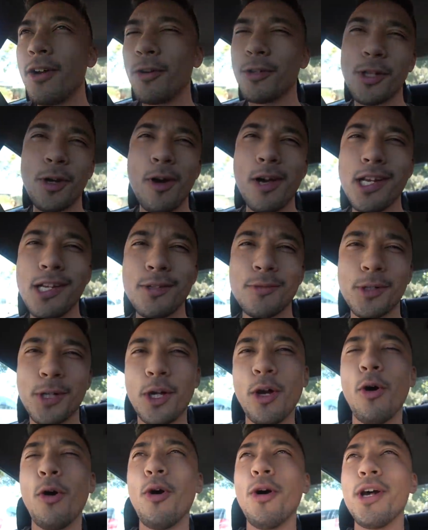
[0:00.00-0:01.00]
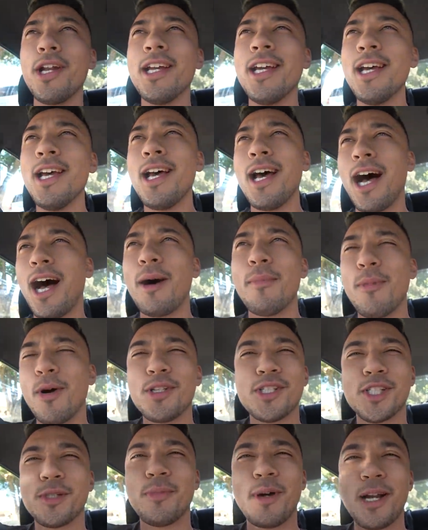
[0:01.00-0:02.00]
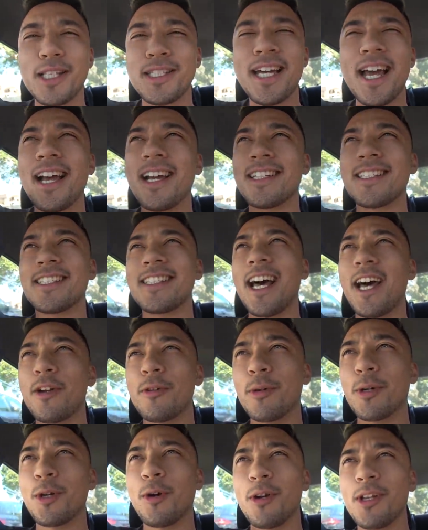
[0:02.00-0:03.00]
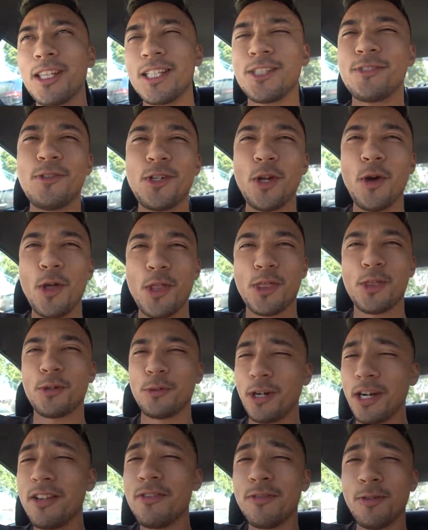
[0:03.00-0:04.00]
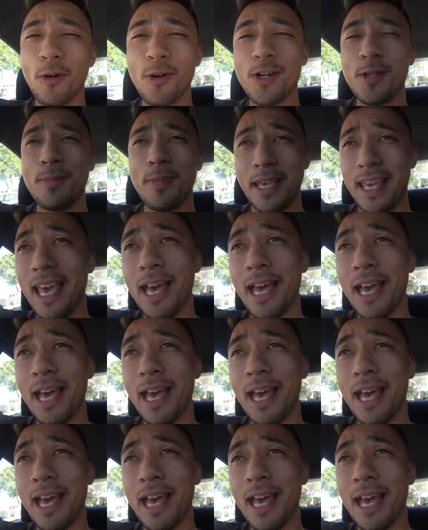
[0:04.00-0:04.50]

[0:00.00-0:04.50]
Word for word: Although I didn't record uh, most of my day, I started recording this video at three forty P